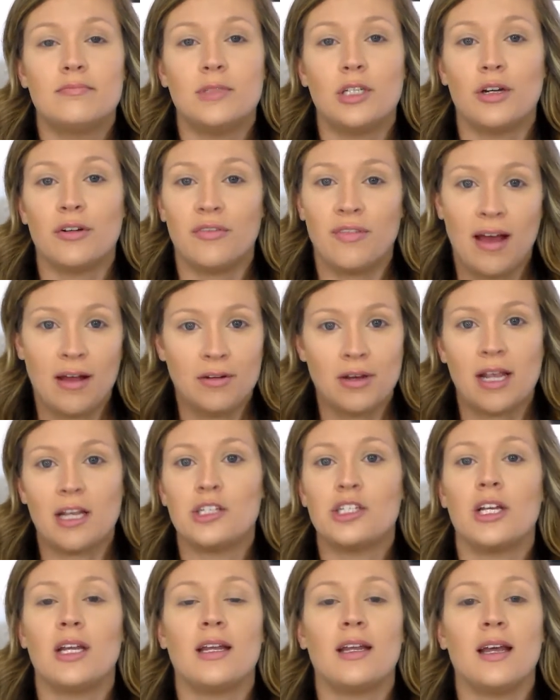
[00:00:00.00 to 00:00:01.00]
your
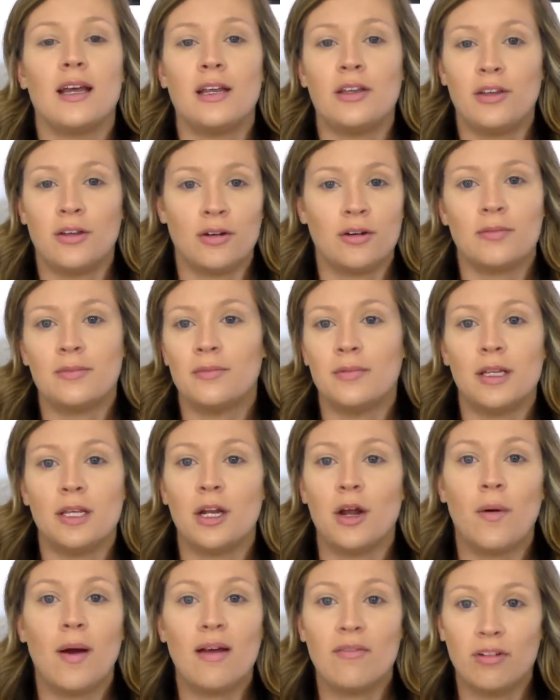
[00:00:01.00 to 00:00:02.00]
foundation and your, you
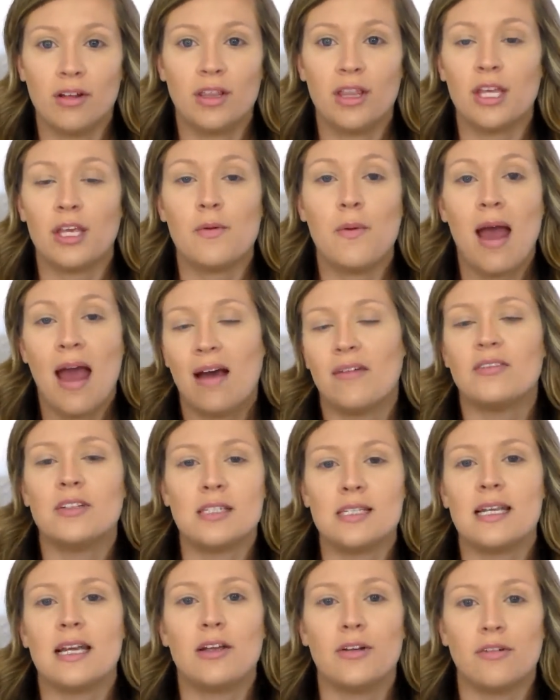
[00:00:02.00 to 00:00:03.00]
know, everything. You have to
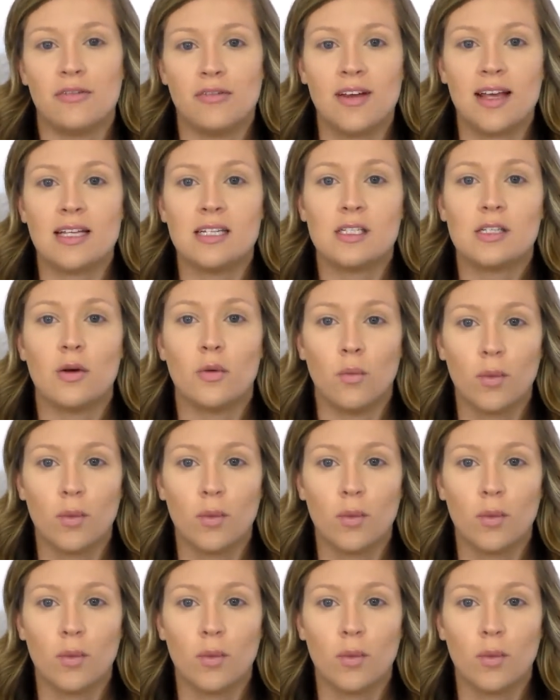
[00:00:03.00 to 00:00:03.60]
set your face